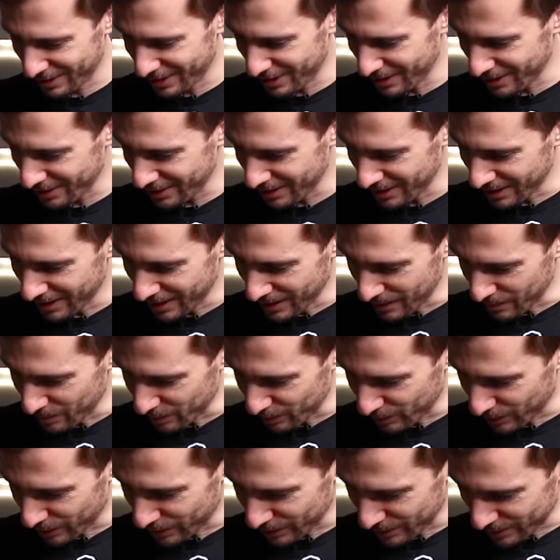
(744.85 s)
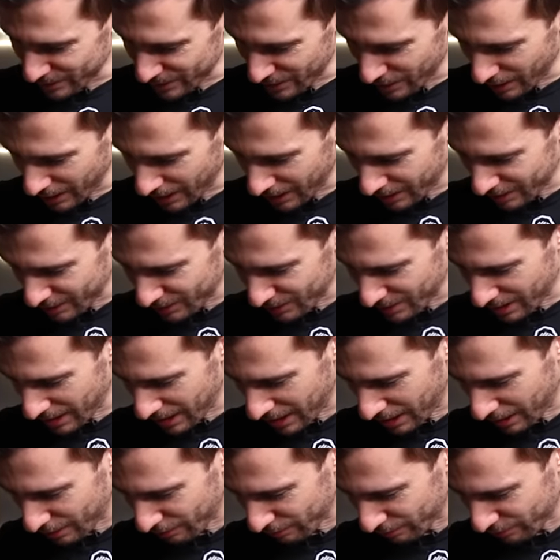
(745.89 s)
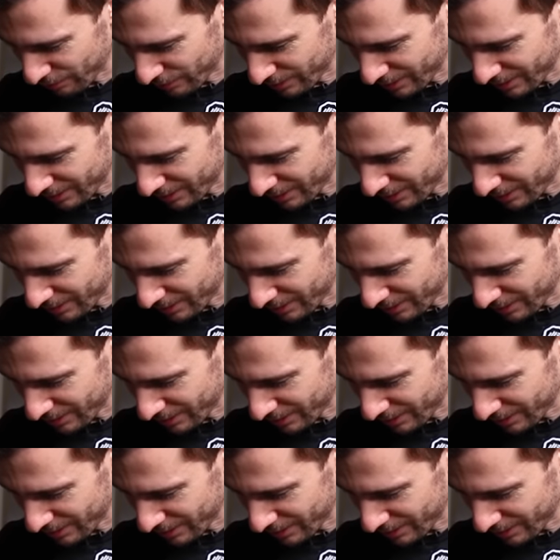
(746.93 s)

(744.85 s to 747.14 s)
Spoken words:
here, because then you have